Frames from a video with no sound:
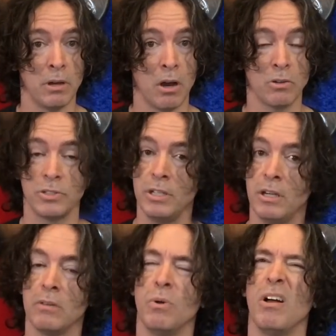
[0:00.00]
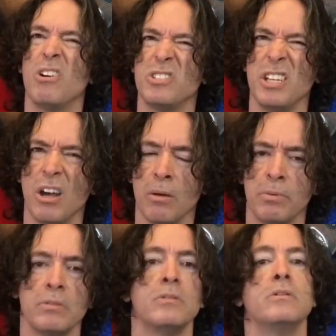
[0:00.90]
RC comp
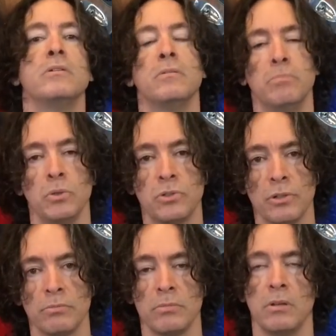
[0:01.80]
booster.